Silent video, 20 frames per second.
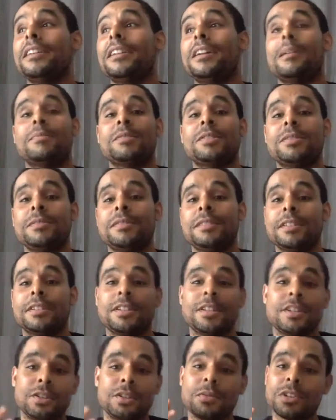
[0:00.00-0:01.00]
opportunity to
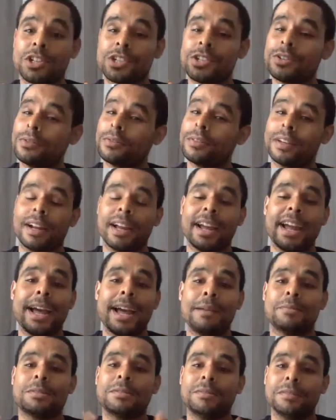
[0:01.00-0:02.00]
do a show that I
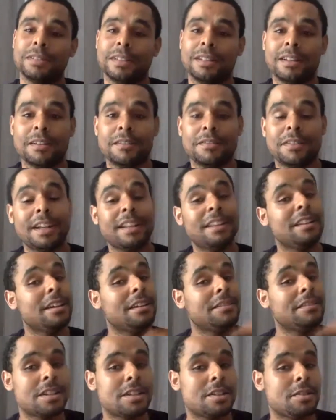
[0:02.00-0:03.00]
absolutely loved, that I
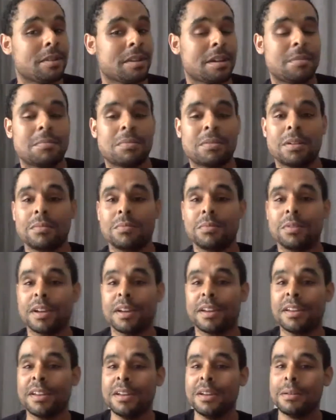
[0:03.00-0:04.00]
loved doing on Broadway,
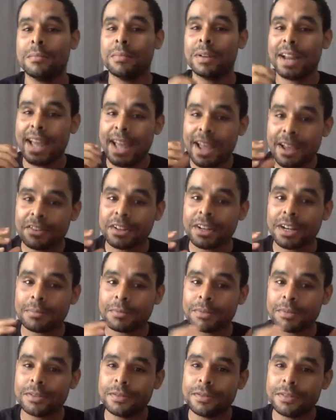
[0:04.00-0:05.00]
but having an
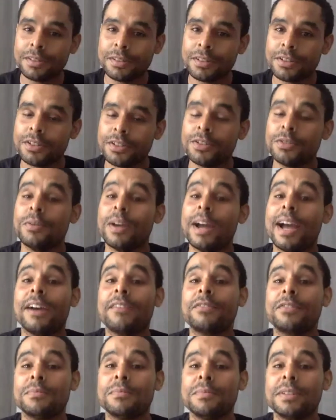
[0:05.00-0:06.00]
opportunity to do
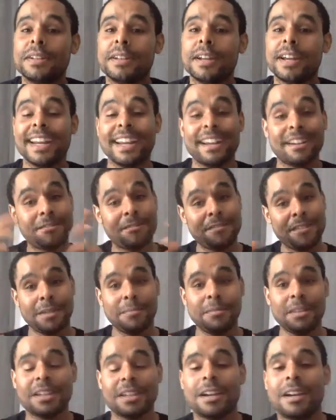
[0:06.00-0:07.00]
after midnight in a
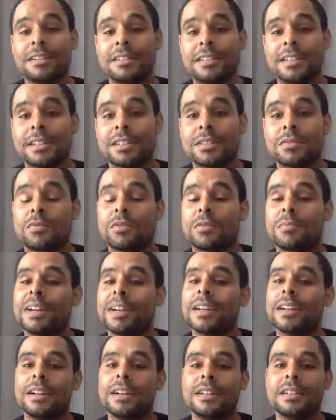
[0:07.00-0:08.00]
family context where my
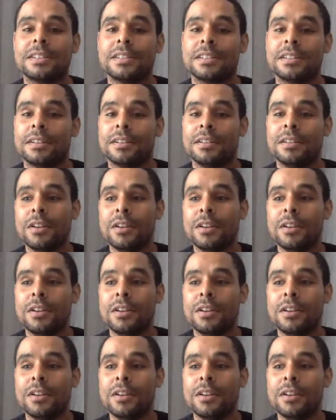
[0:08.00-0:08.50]
cousin